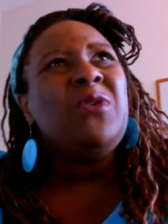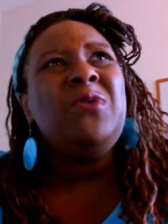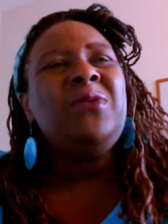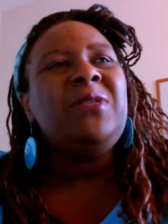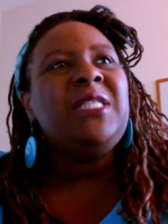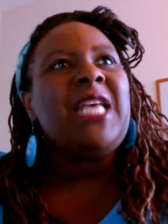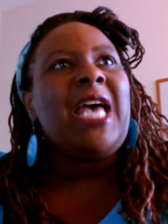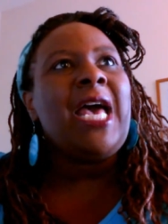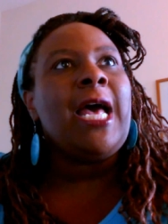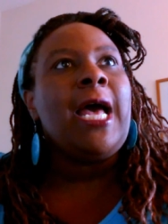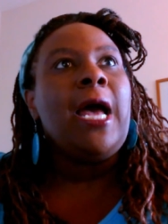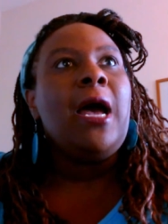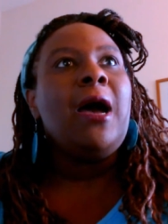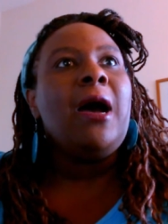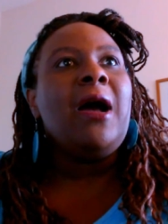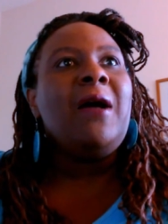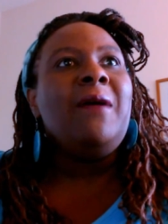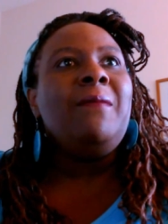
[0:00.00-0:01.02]
Who's that?
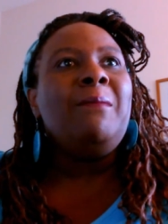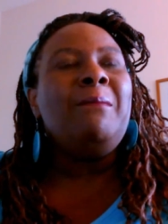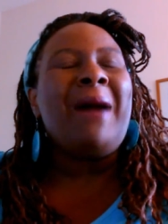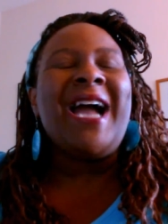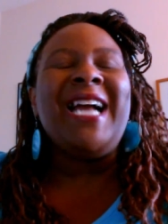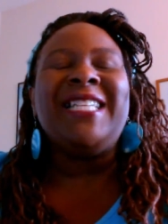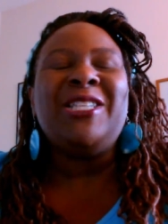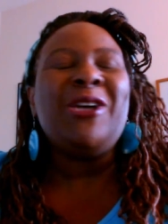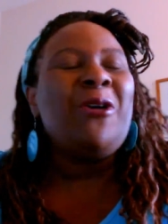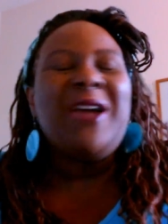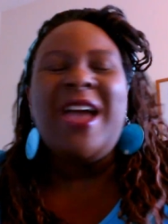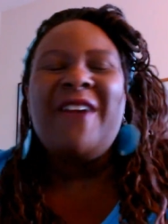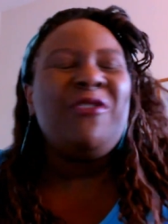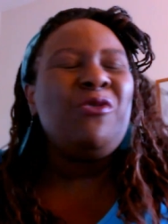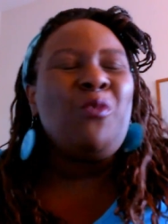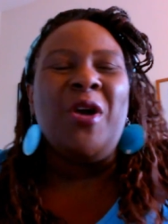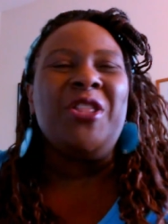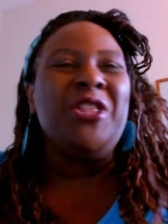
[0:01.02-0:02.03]
I told
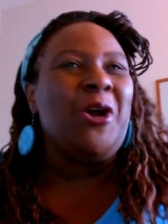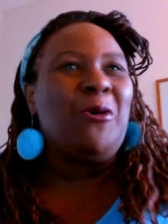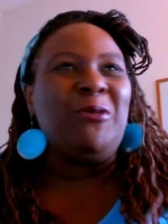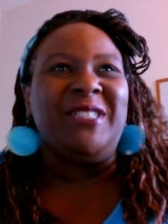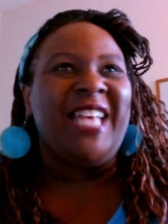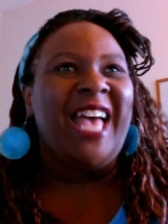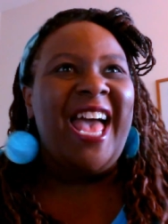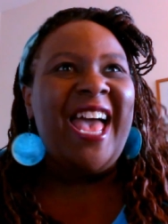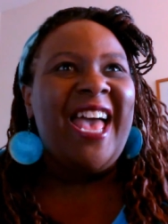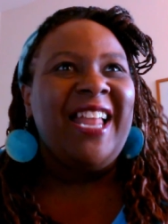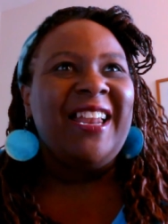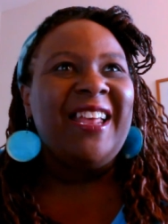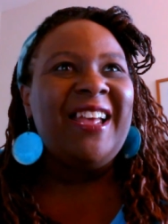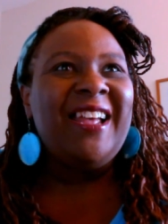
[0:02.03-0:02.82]
everyone knows that.